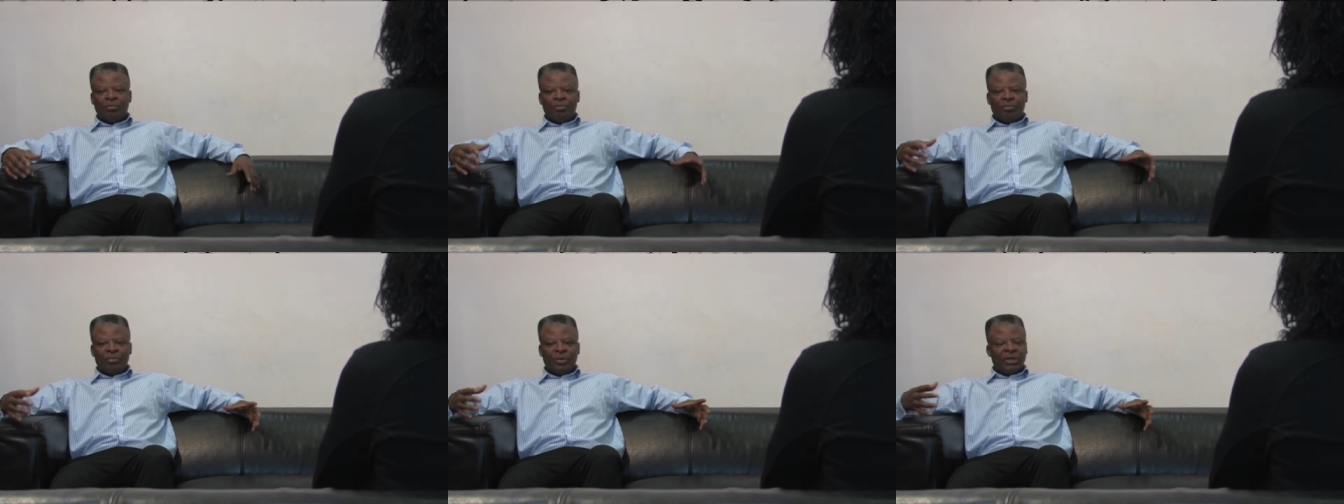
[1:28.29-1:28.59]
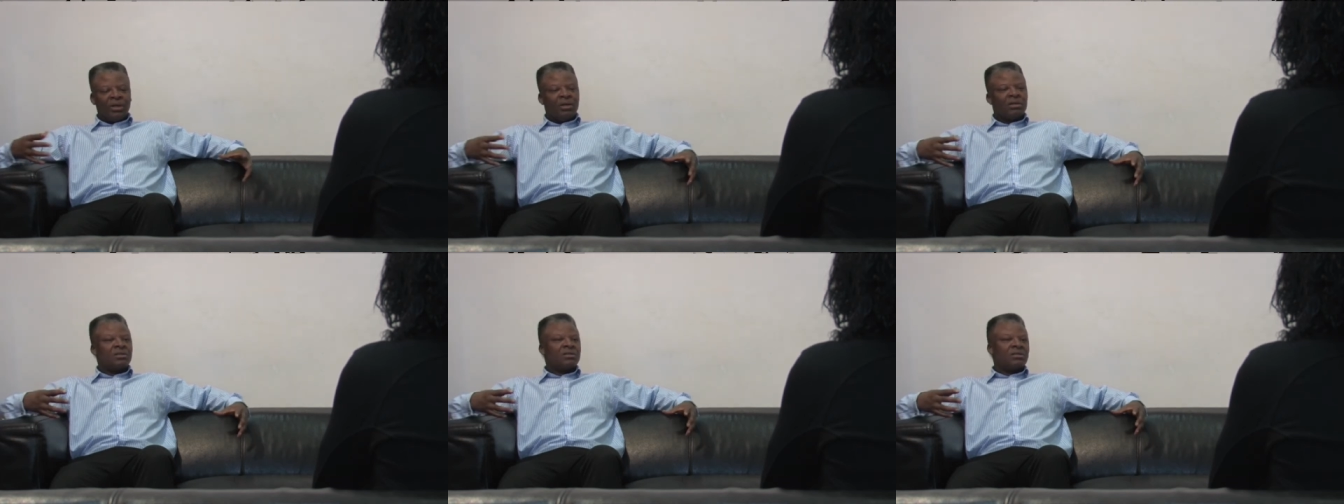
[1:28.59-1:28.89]

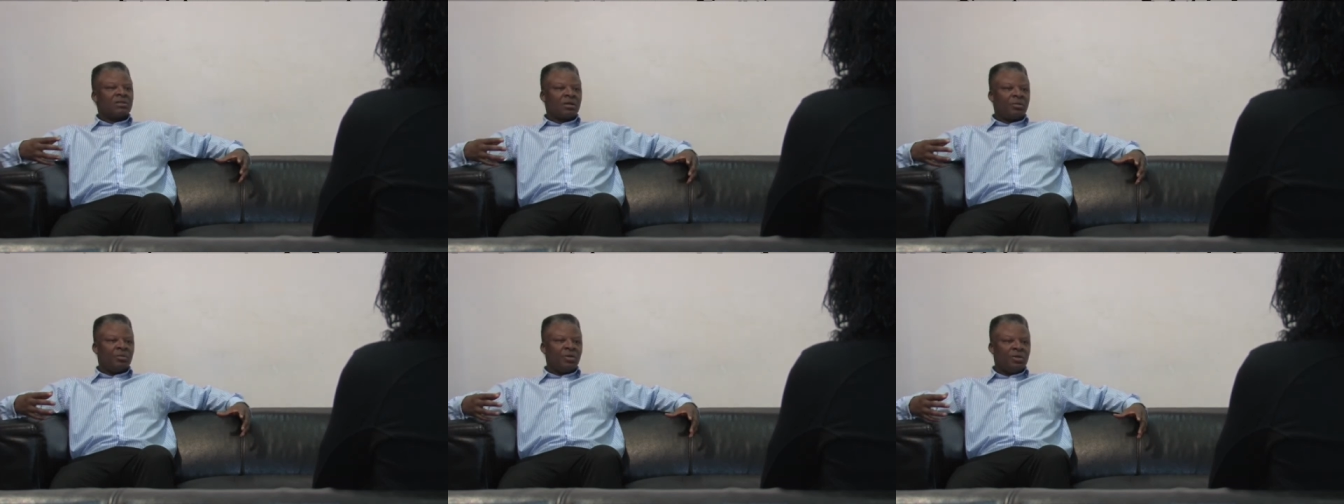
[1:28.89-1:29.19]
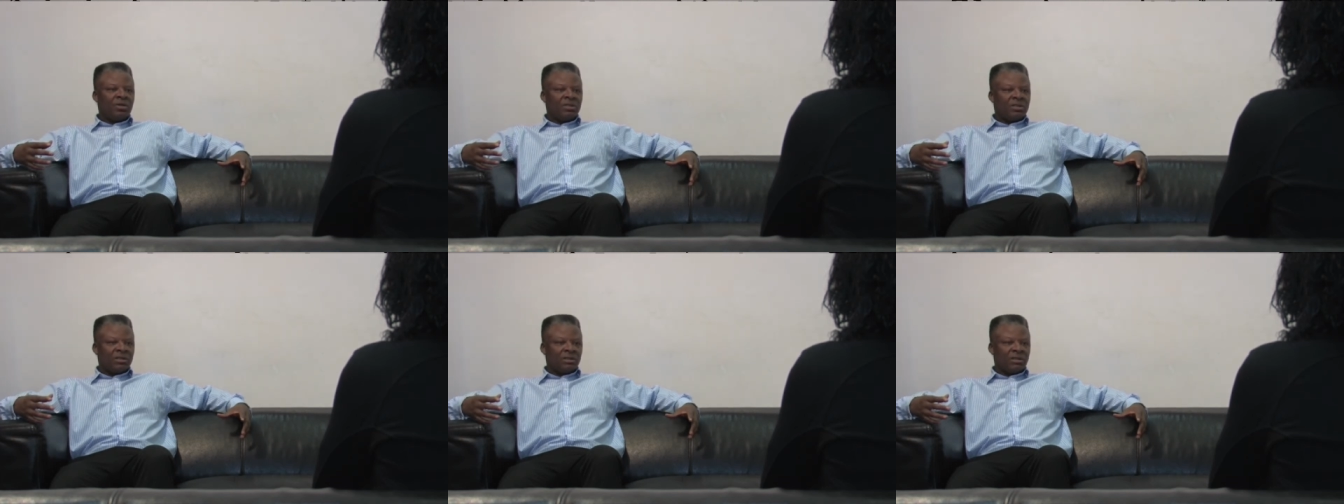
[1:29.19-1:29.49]
bring us as a
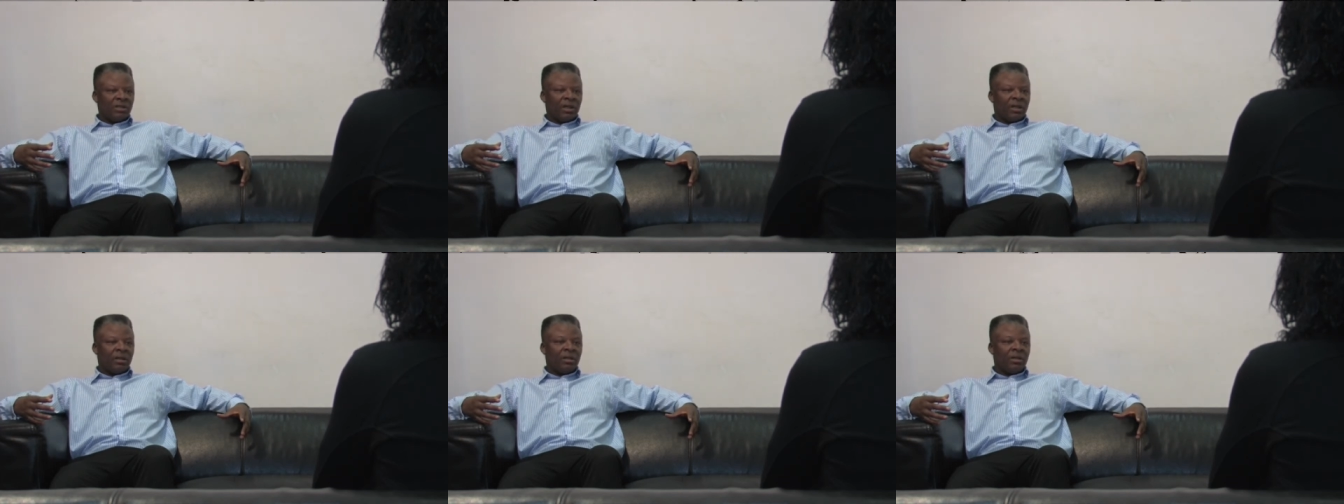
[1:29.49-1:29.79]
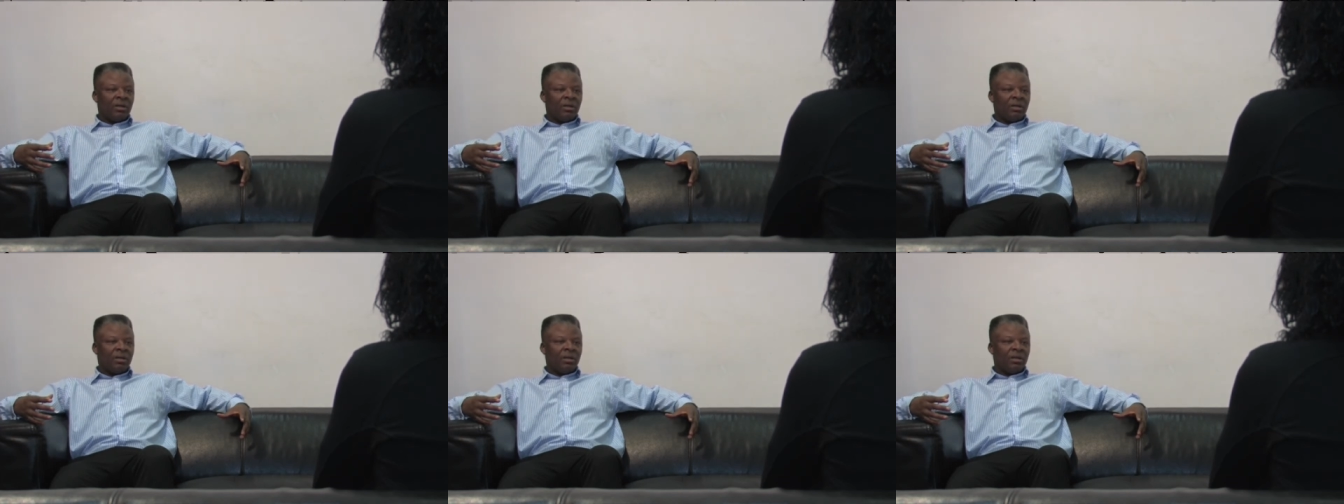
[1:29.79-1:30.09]
community
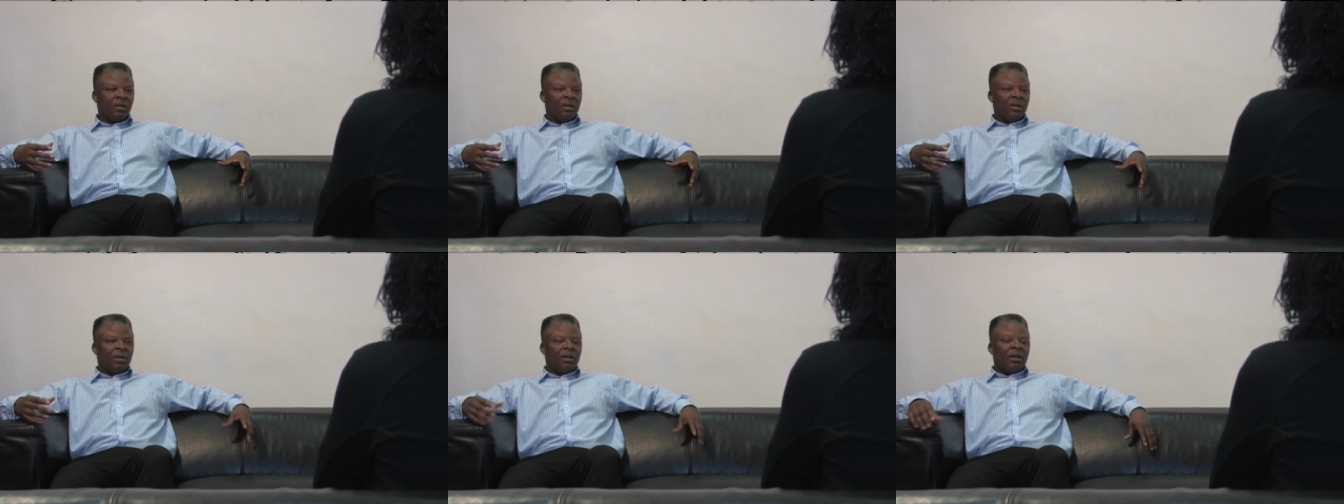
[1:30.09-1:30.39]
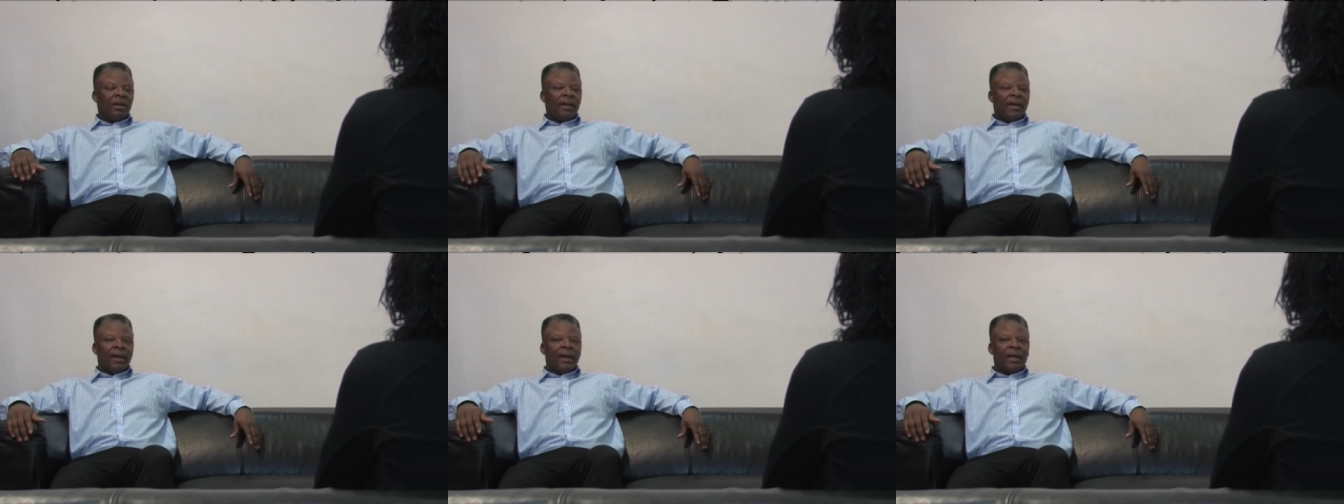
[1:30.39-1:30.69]
together
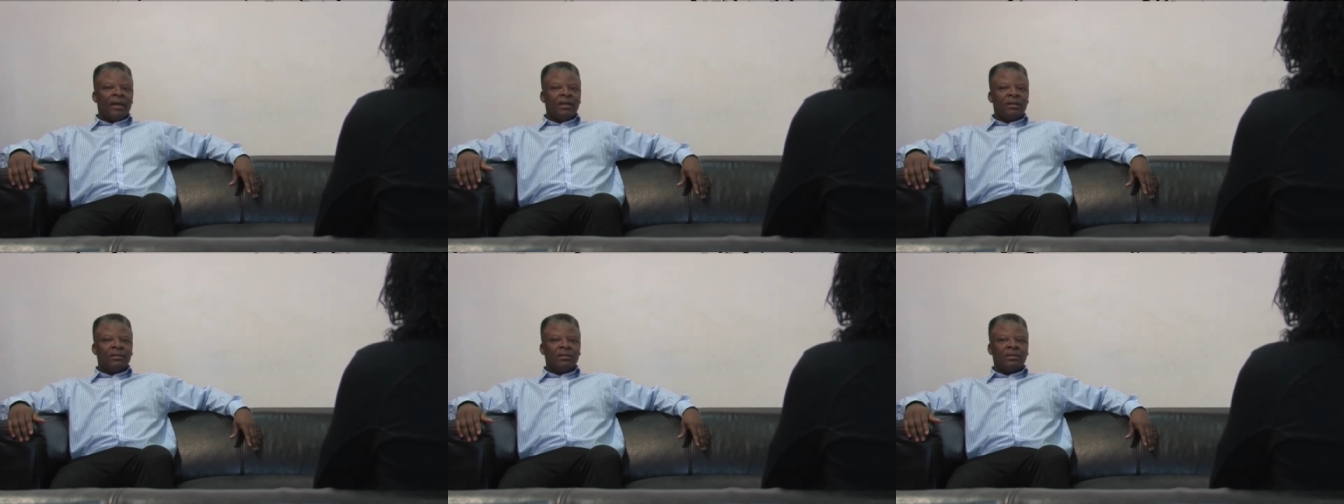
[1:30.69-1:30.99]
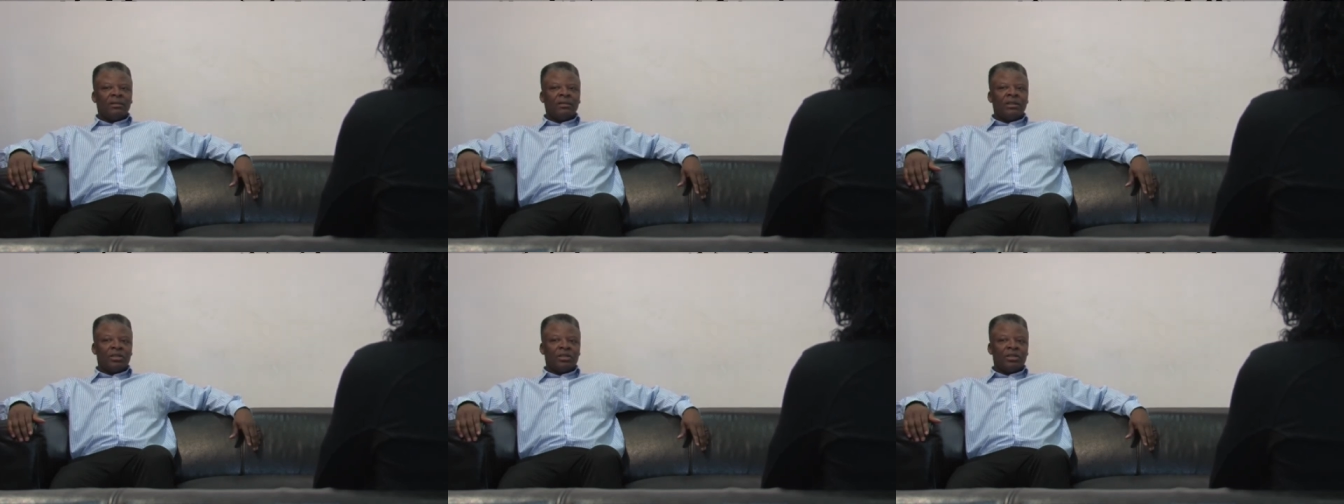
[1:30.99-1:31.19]
and